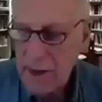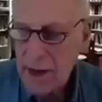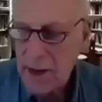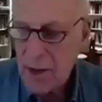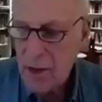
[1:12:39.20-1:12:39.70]

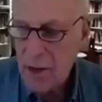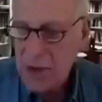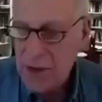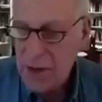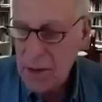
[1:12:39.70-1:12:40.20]
see the
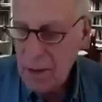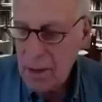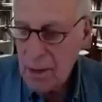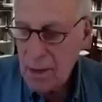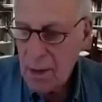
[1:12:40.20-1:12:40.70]
question
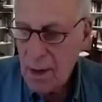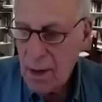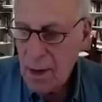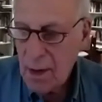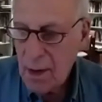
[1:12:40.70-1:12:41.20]

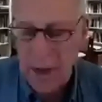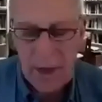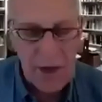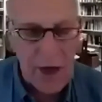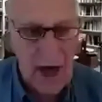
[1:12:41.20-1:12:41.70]

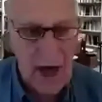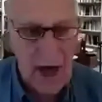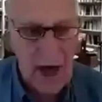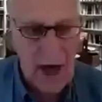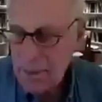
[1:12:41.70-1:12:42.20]
in the
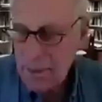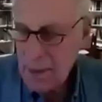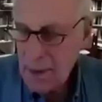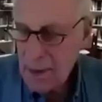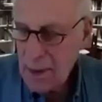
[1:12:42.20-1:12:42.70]
chat.
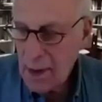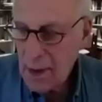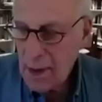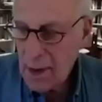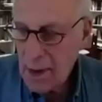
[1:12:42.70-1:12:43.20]

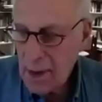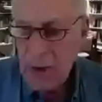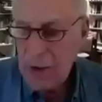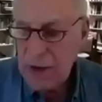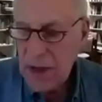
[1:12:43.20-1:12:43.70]

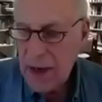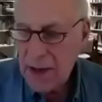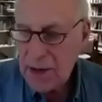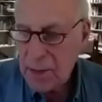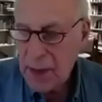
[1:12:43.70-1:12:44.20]
Somebody's
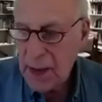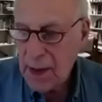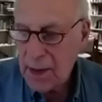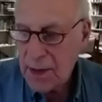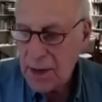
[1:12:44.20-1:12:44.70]
asked
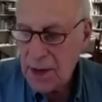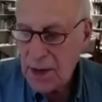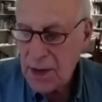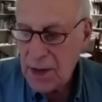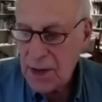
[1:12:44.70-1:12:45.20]
me, is
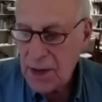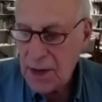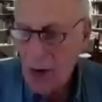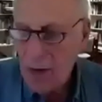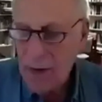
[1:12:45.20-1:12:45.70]
this
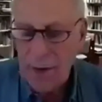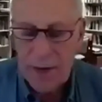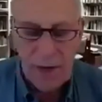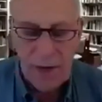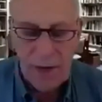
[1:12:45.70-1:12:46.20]
all
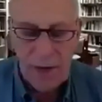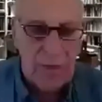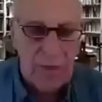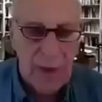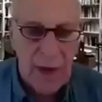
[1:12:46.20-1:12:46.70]
this
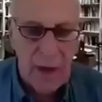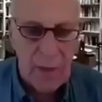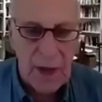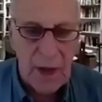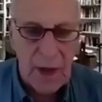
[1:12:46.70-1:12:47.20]
work of
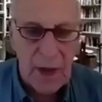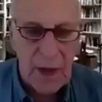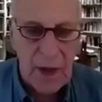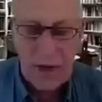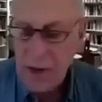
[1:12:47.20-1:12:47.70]
Iain
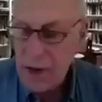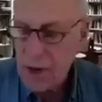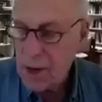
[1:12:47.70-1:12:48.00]
McGilchrist